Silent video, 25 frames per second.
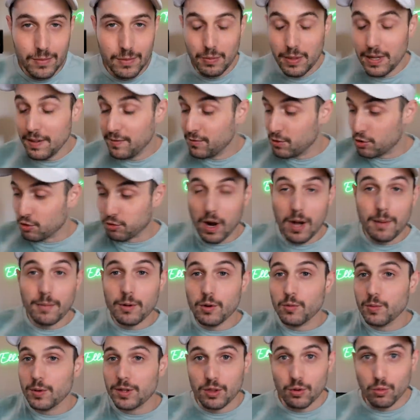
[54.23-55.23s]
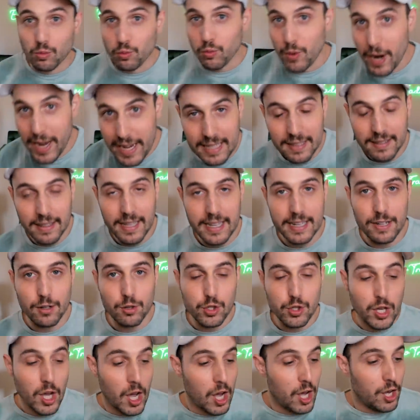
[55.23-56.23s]
We have drama with the
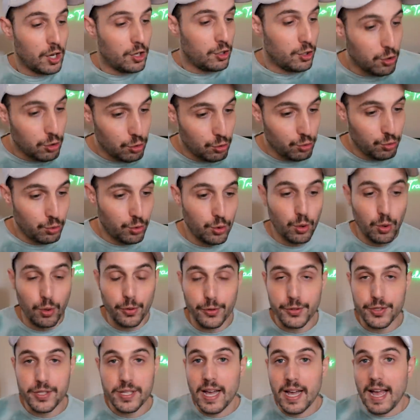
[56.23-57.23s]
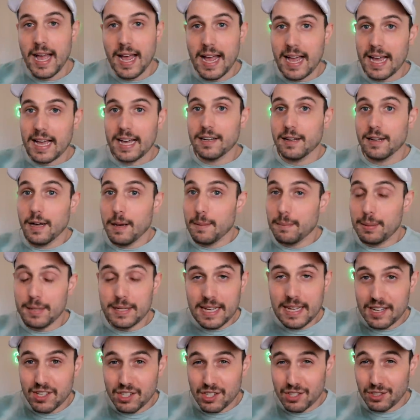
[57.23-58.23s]
regulators, new rules, and
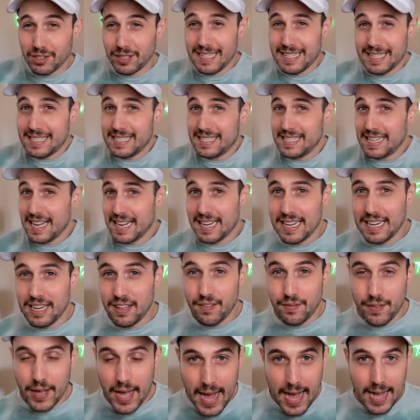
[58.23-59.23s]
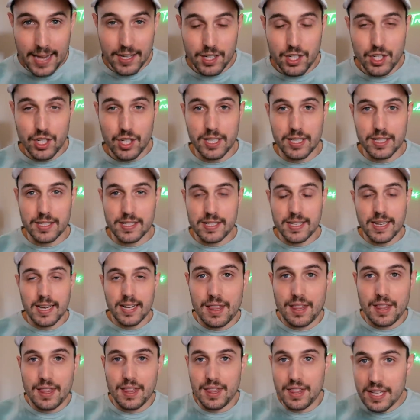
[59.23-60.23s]
potential executive actions.
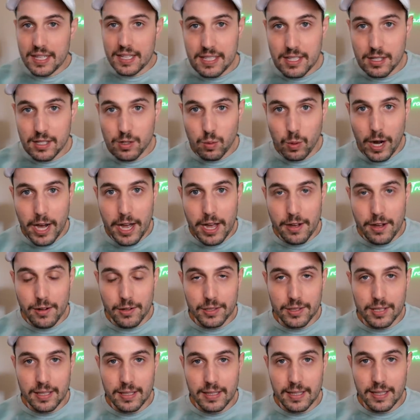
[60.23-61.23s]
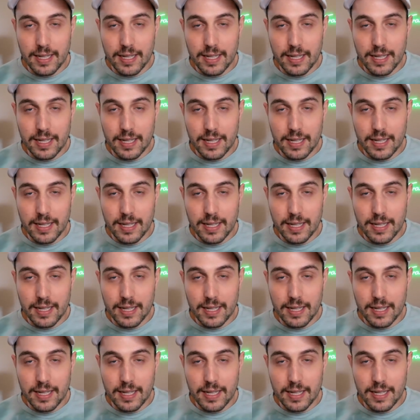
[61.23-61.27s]
This is wild.